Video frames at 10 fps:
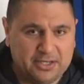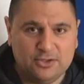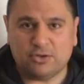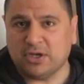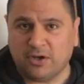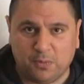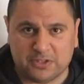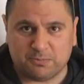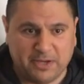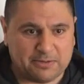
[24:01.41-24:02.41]
You can
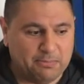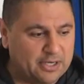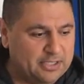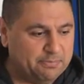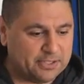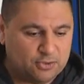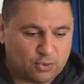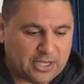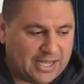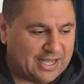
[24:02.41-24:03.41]
always make money, but you
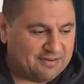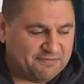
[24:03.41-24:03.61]
can't